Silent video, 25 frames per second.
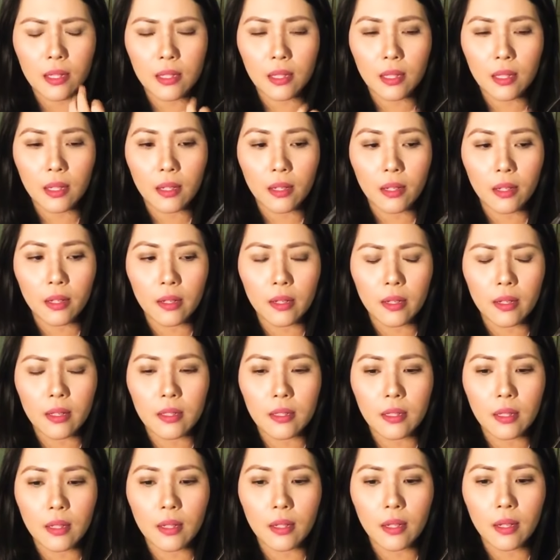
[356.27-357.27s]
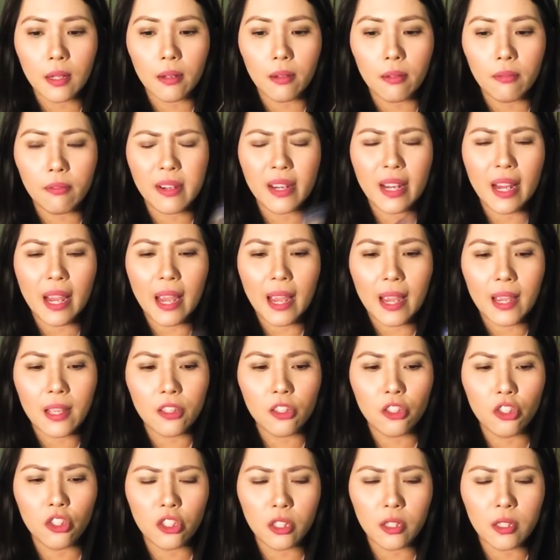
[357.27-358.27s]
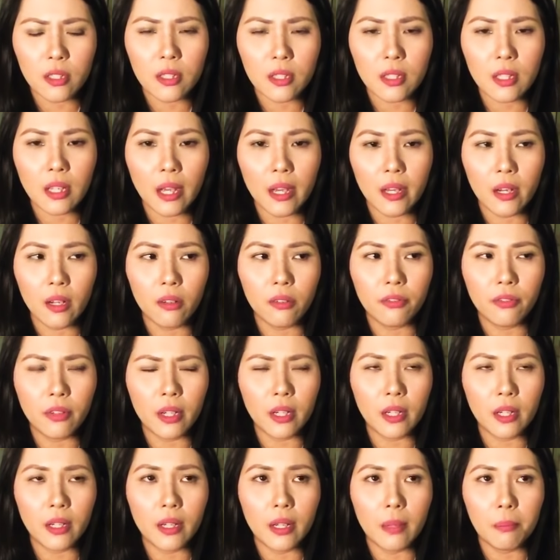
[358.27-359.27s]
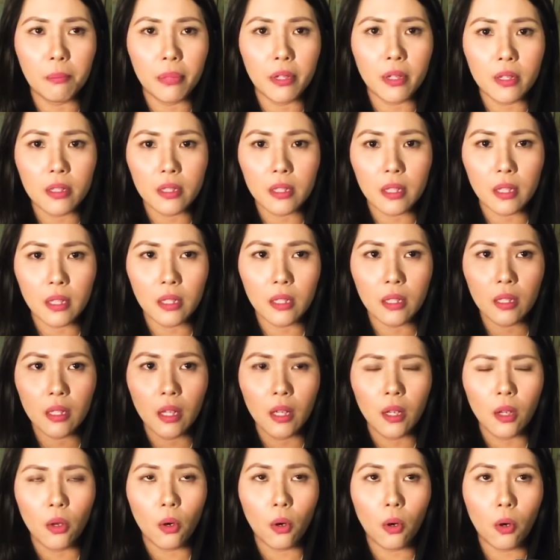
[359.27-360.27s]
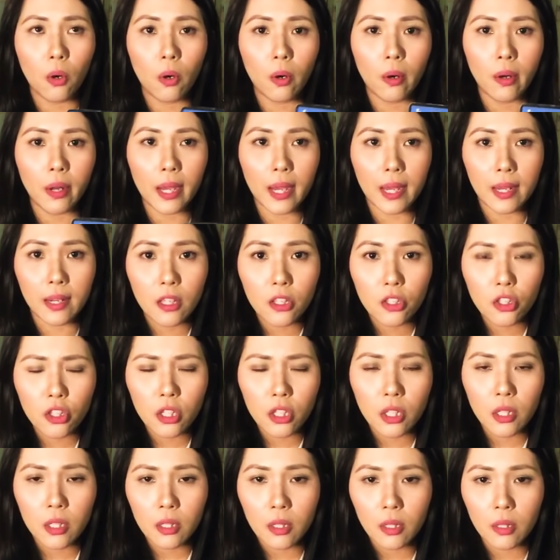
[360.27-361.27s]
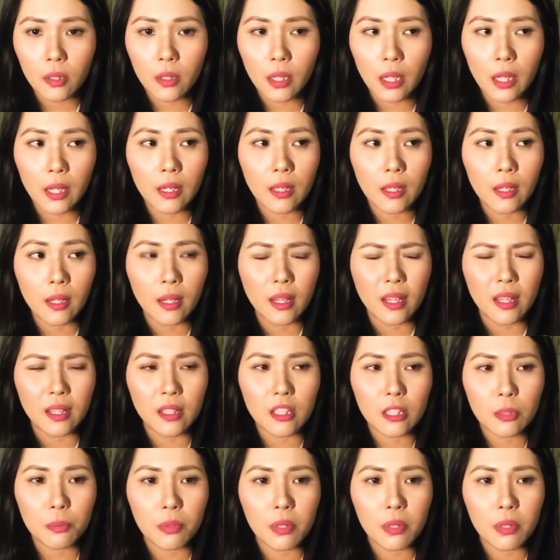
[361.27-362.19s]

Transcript: a very anxious kind of person or energy. Okay, this